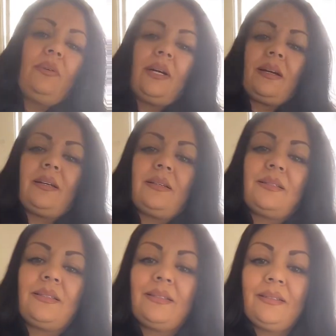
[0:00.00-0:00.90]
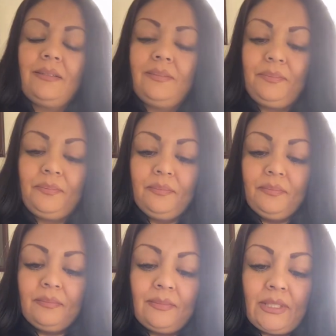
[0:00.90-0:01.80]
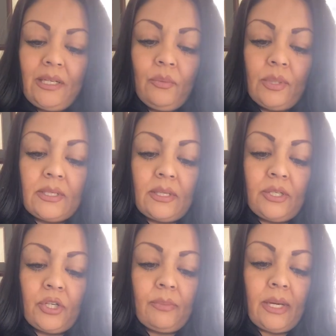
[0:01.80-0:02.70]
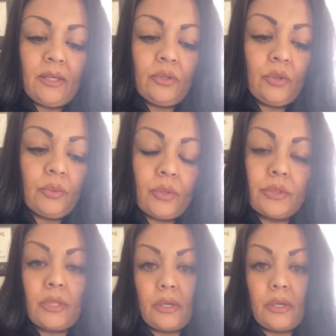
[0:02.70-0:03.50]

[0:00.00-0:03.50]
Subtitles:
you guys. What's on your mind, homegirl?